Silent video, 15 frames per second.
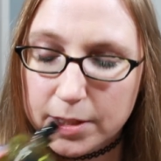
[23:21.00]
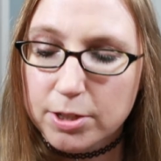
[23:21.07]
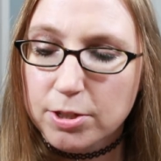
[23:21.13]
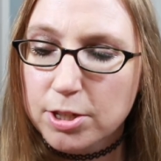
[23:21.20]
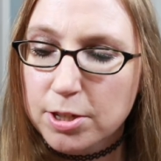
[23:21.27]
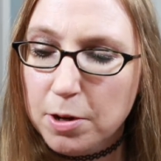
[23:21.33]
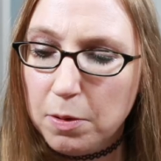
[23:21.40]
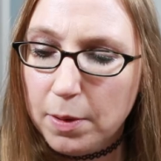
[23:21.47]

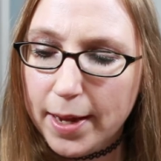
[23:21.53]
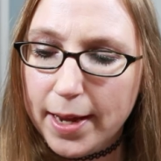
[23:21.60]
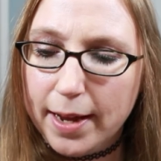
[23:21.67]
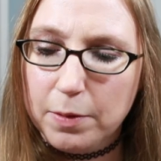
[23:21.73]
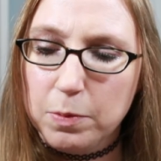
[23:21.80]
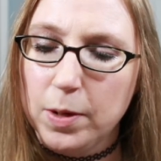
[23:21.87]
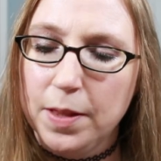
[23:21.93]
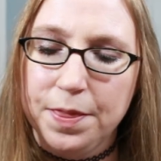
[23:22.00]
there's no way
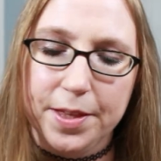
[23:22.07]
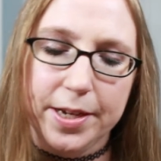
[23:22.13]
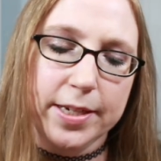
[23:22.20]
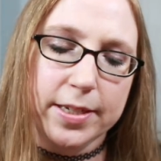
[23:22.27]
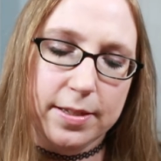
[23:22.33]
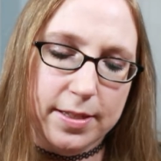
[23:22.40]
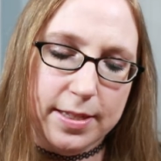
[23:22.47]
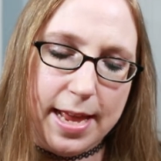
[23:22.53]
I'd want
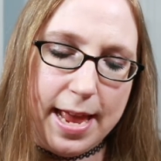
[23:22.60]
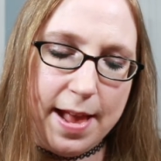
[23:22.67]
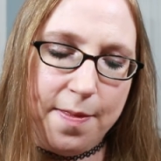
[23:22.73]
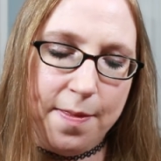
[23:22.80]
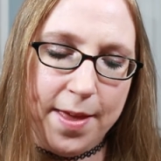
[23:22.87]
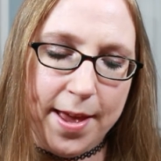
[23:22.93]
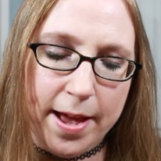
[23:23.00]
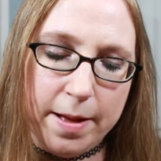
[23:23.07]
this.
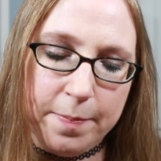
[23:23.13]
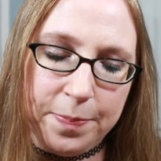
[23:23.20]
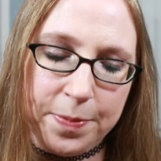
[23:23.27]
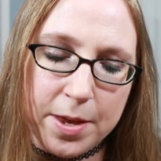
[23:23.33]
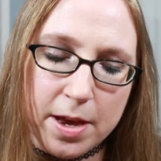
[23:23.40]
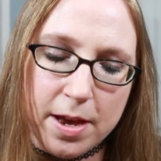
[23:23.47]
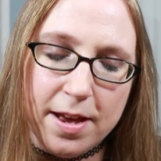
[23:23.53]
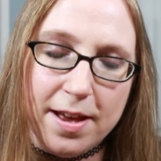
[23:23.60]
And
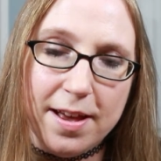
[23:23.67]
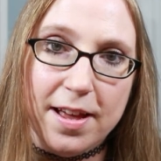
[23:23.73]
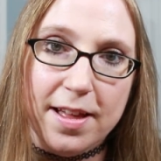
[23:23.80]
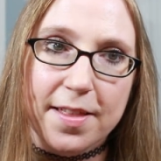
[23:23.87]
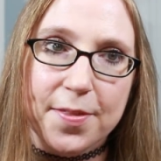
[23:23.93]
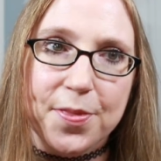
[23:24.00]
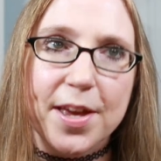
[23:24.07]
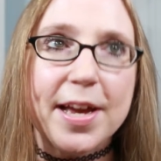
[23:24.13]
then
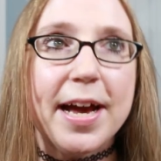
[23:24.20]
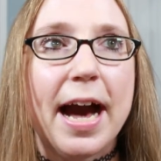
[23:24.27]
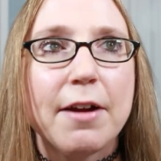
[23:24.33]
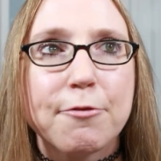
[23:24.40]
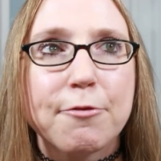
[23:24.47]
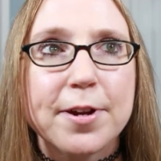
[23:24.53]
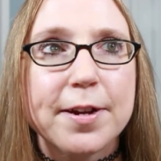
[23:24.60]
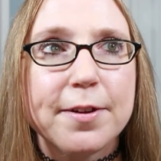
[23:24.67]
they
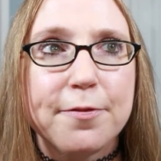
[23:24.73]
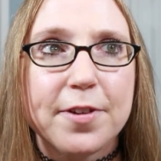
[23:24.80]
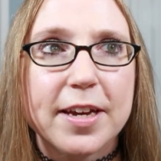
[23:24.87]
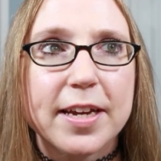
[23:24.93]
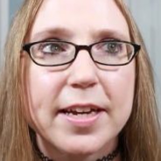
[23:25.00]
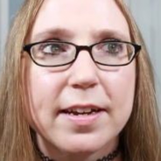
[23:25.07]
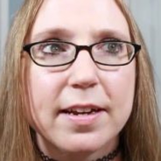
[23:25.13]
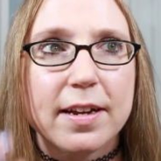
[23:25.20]
got rid of
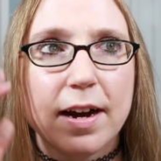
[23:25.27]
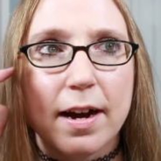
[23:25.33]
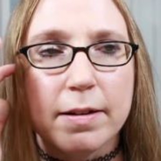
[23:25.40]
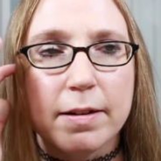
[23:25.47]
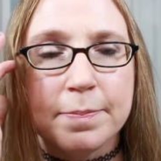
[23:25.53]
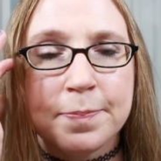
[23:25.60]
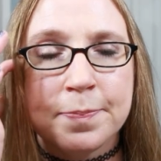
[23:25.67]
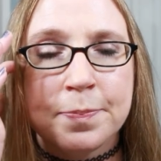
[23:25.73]
it,
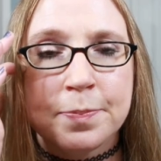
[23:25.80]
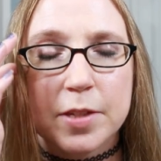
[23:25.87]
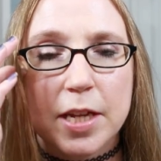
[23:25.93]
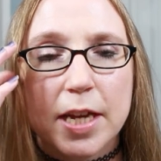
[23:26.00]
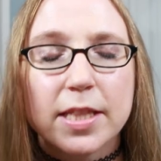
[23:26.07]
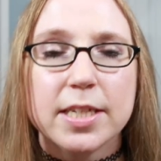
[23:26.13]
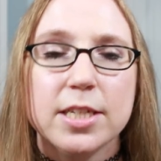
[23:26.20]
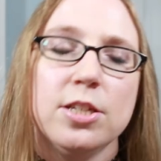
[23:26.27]
um,
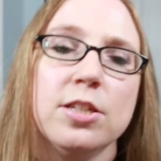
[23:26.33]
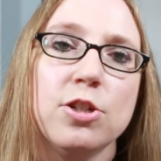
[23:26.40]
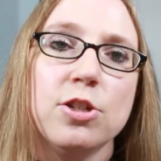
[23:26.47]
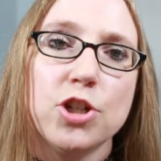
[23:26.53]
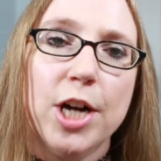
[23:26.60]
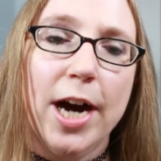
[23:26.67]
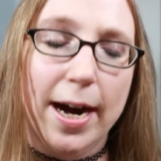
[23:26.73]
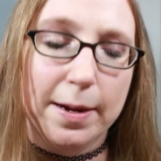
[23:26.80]
at least in the
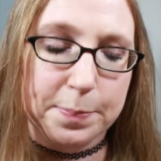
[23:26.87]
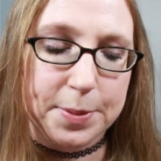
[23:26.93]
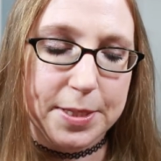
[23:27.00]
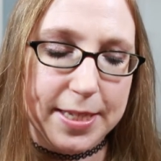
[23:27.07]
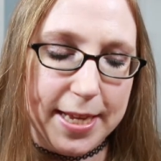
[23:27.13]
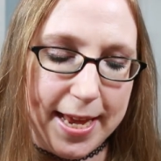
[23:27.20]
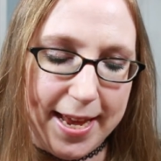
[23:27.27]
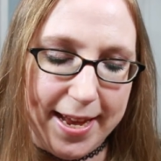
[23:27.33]
shops.
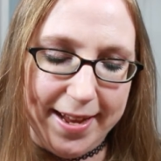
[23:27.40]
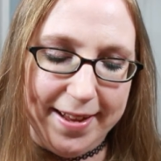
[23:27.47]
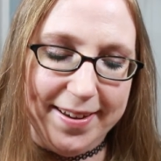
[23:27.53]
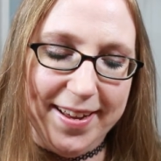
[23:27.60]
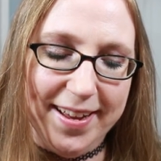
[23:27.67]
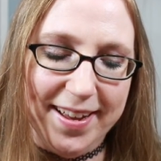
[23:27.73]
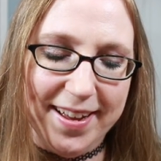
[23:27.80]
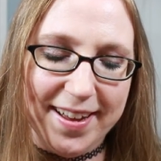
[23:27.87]

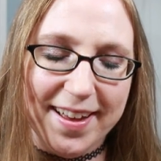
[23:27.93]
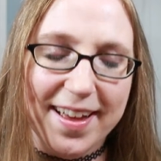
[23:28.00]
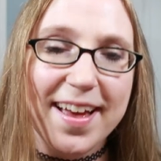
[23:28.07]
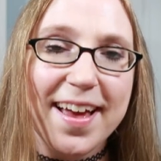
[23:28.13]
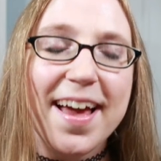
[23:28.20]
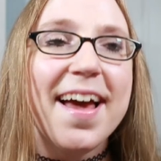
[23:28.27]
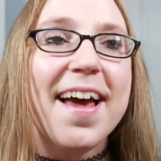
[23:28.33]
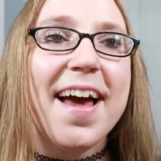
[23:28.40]
And
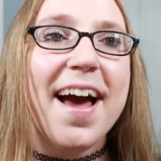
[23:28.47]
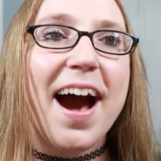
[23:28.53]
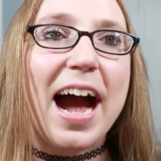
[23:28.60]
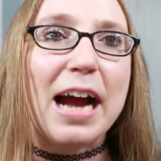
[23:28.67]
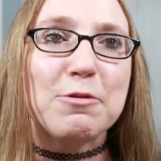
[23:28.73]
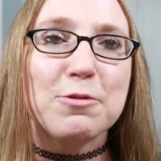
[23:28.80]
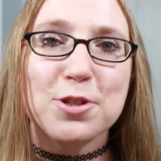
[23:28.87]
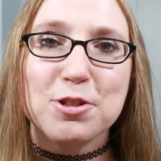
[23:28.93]

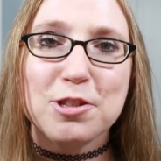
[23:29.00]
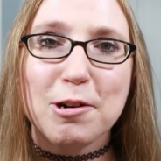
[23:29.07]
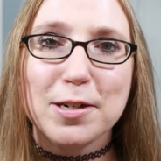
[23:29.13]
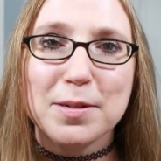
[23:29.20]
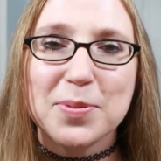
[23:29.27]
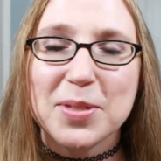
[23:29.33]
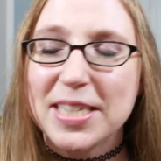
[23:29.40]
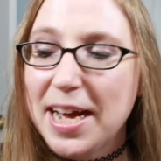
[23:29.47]
I was so
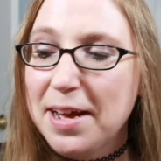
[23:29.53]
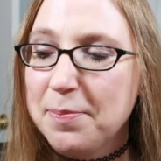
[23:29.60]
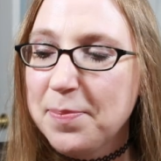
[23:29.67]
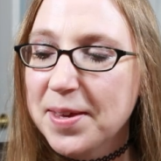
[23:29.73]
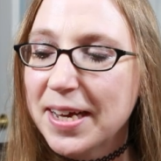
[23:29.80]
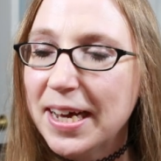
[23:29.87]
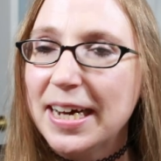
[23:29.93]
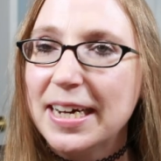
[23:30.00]
upset,
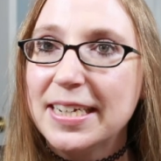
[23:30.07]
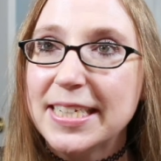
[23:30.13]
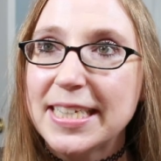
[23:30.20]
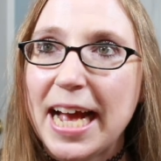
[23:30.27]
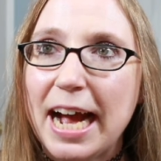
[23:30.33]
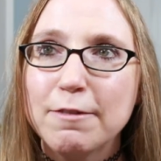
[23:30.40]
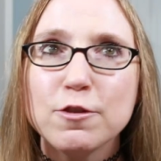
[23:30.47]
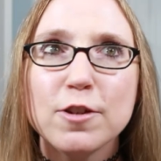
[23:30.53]
because
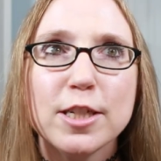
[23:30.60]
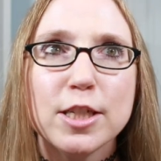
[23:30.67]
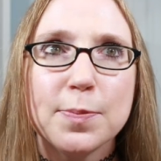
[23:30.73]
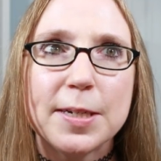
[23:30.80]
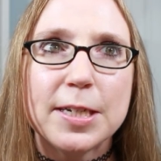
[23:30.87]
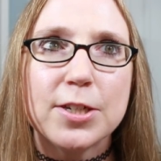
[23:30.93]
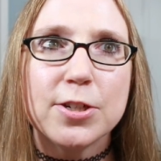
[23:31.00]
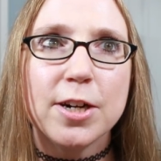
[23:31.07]
after I
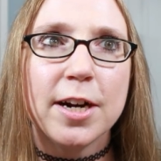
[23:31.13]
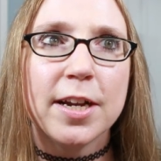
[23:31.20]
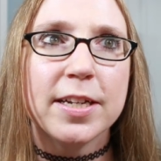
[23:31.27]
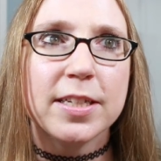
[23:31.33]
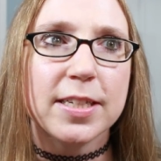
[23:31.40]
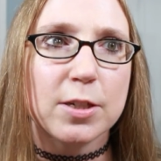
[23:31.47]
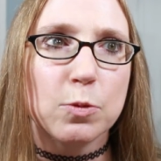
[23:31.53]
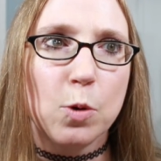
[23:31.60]
sprayed it on
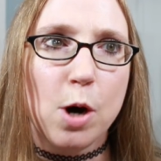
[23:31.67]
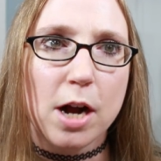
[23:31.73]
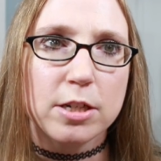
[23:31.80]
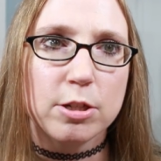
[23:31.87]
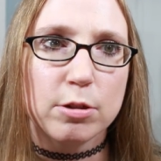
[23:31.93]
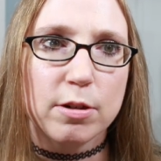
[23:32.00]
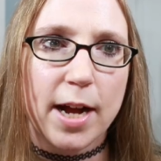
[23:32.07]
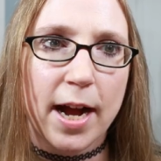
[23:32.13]
and, like,
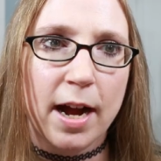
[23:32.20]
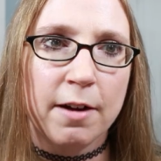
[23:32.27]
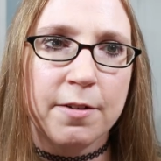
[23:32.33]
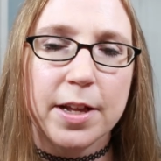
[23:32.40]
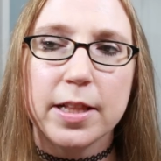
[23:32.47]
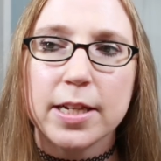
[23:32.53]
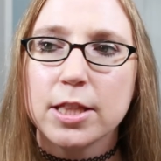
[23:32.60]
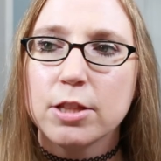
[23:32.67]
walked
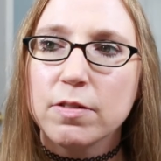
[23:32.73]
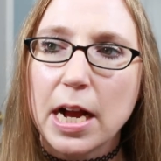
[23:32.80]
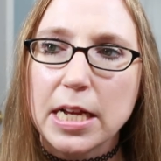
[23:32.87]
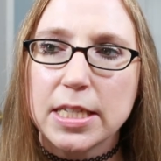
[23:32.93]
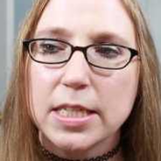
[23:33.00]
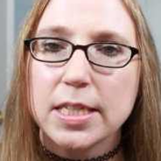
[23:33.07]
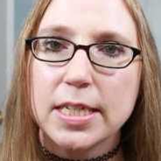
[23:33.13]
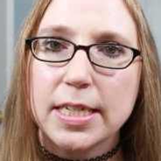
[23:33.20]
around and, like, the
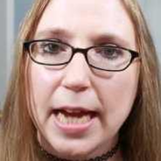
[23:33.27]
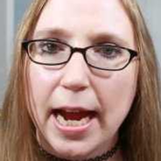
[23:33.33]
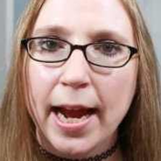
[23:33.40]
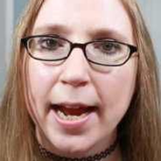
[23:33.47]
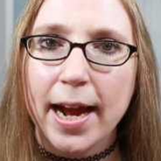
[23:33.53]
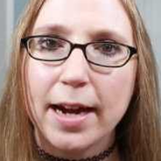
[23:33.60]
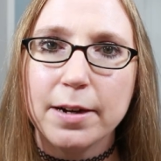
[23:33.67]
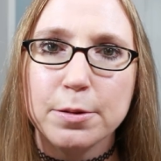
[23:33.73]
rest of the
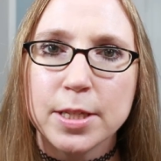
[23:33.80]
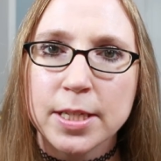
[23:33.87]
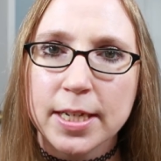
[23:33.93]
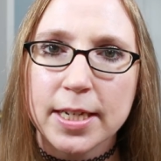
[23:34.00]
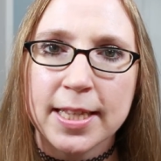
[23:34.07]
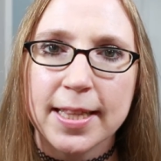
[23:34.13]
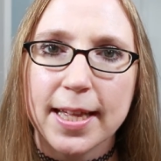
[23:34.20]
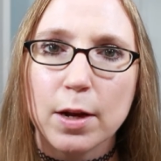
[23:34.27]
day, I was
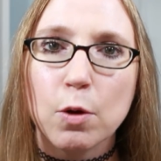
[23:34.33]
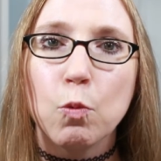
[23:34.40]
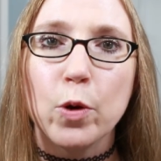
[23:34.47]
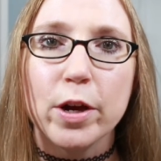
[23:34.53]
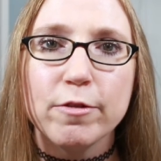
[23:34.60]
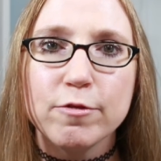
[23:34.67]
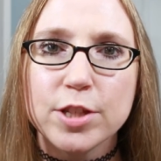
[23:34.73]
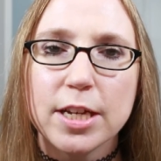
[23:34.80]
getting, like,
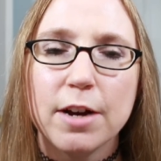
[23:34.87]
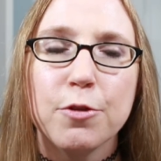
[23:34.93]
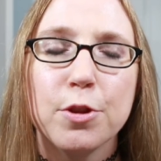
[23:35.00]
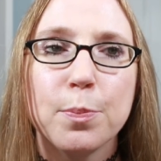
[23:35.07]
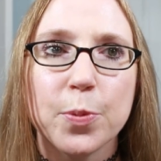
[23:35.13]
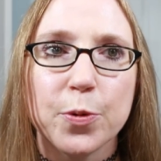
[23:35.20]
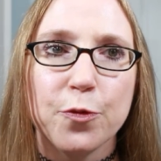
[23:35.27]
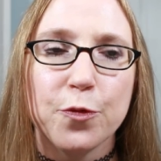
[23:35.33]
whiffs of the
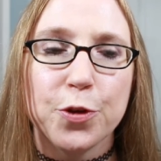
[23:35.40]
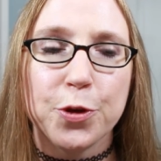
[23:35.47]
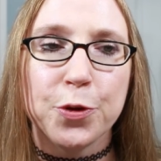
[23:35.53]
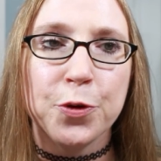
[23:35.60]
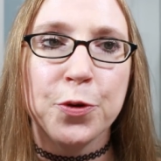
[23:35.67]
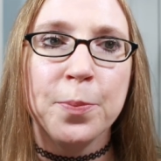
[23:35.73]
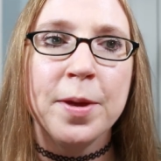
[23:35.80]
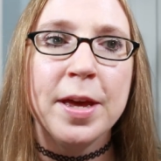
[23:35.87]

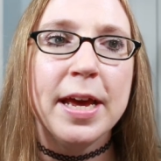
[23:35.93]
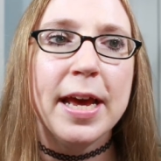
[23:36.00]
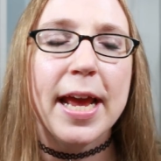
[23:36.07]
perfume.